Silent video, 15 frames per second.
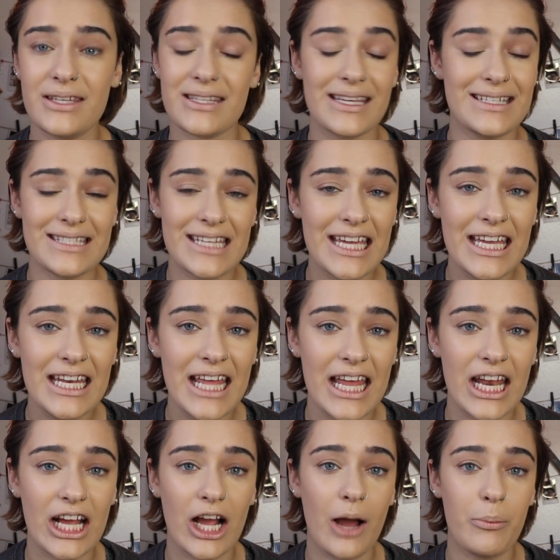because I did
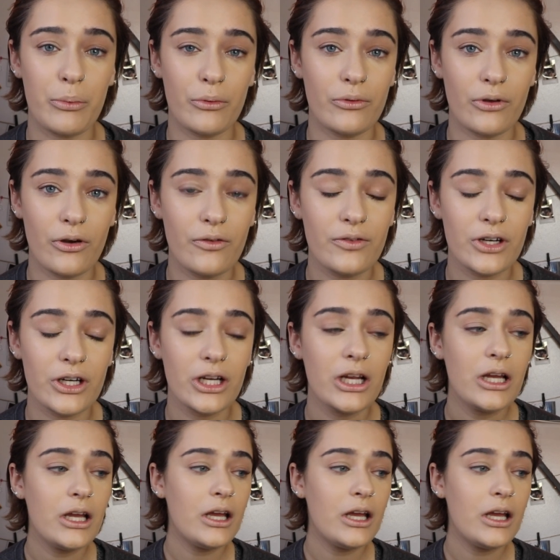and I got pulled over.